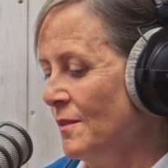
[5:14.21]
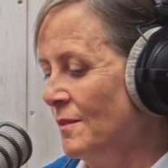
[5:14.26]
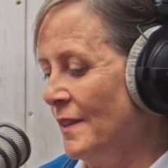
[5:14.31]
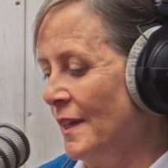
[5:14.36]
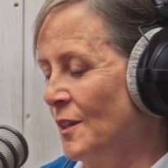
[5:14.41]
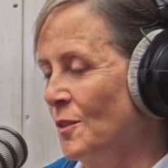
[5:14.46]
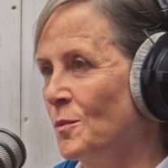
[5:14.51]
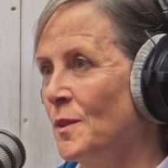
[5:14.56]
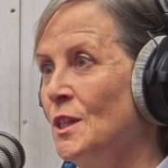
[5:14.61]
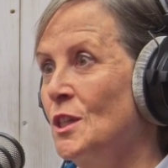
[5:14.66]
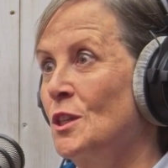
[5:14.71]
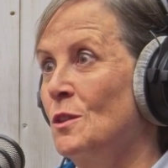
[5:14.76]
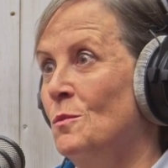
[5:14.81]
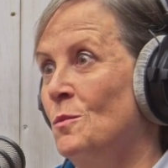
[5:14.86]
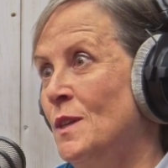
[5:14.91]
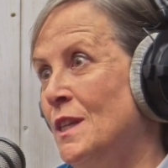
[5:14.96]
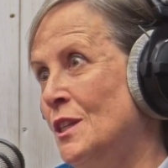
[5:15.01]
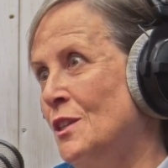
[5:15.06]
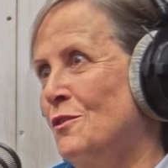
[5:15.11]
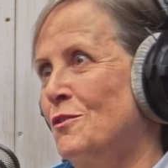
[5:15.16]
they could
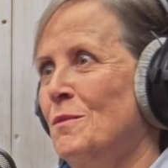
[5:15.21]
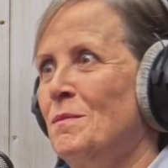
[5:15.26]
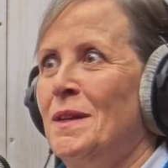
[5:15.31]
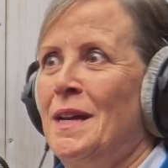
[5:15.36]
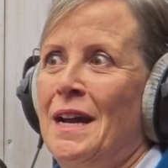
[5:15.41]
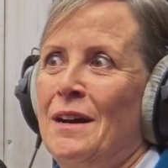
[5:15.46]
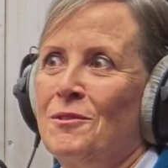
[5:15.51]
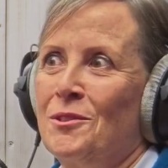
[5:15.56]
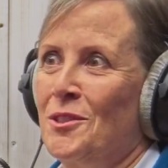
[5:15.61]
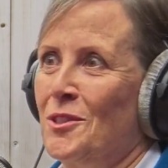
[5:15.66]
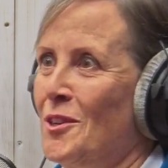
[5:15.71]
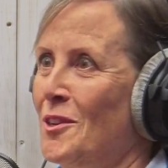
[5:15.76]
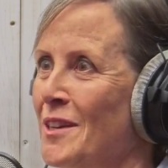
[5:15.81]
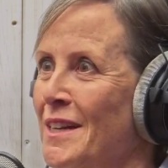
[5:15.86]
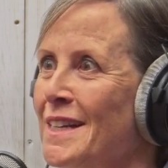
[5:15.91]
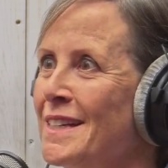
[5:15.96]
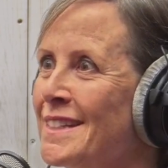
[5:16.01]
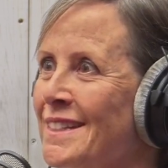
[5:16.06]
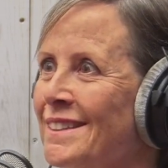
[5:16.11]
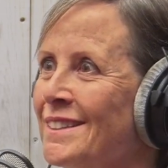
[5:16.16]
whinge from the
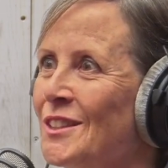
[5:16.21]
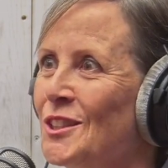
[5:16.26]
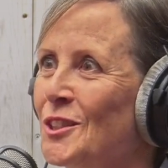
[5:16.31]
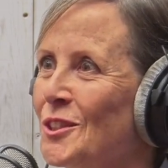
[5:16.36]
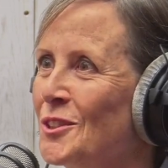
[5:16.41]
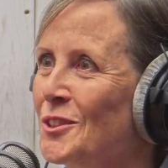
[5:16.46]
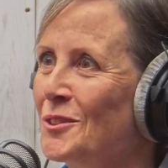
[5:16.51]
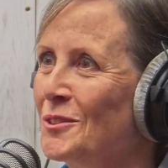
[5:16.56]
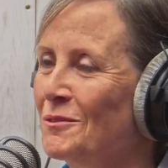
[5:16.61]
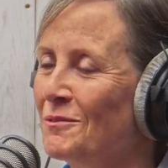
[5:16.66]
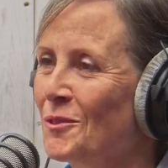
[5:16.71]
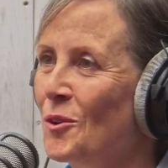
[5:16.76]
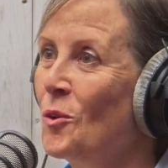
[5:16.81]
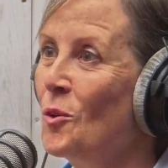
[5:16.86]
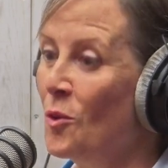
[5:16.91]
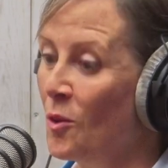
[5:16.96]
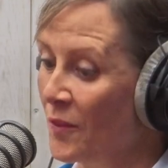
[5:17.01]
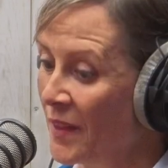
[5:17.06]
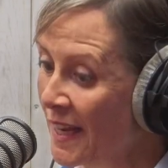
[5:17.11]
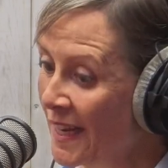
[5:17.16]
outside and just sort of,
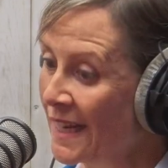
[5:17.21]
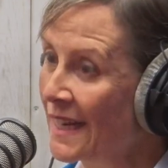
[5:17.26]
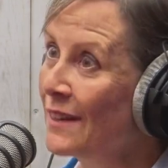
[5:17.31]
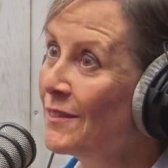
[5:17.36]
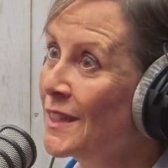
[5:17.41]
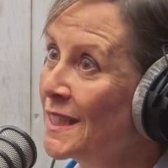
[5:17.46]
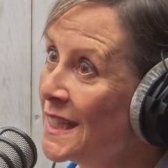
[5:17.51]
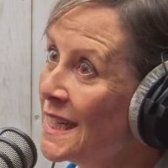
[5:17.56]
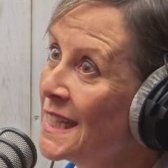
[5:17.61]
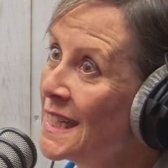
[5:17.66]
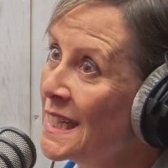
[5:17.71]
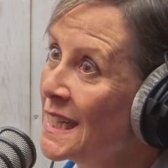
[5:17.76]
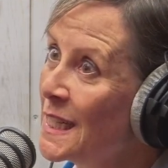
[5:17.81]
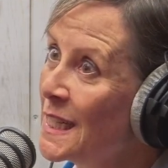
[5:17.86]
or they could have a seat at the